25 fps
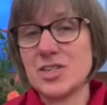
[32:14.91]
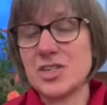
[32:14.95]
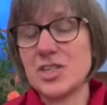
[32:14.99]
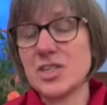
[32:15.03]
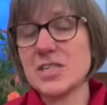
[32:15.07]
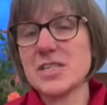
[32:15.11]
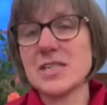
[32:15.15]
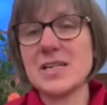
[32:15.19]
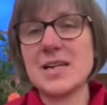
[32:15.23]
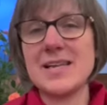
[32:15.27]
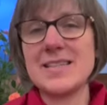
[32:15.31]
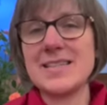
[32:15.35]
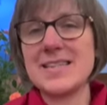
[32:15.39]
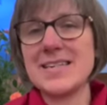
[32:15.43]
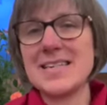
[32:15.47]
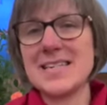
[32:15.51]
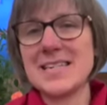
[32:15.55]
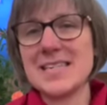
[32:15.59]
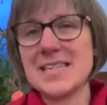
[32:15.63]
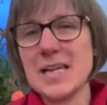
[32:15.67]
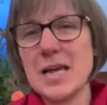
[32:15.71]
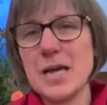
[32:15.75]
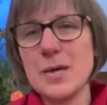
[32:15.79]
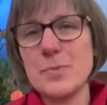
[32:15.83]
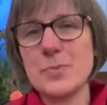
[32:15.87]
just like the
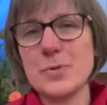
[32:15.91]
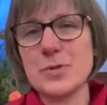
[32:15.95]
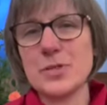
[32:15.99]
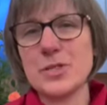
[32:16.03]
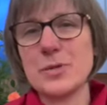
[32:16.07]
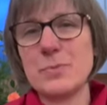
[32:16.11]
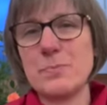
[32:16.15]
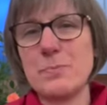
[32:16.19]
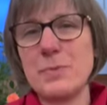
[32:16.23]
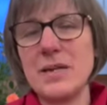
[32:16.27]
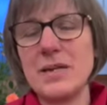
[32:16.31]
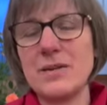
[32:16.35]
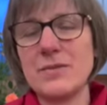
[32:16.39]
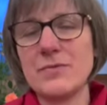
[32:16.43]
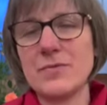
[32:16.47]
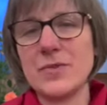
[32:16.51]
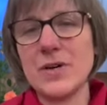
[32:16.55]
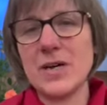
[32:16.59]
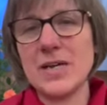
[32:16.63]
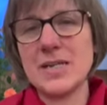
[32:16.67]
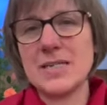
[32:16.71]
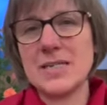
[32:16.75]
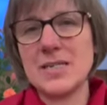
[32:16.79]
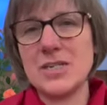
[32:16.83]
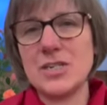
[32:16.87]
disciples had been
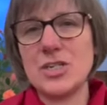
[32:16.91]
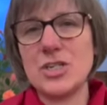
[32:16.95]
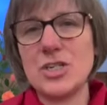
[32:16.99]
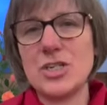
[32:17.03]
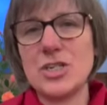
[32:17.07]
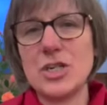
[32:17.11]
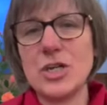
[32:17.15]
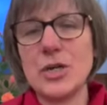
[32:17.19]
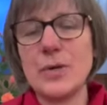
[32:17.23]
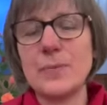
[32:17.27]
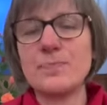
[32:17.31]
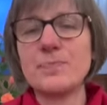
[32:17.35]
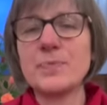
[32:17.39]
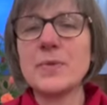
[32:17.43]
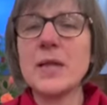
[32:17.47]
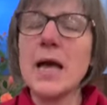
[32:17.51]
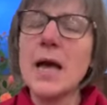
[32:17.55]
invited to do.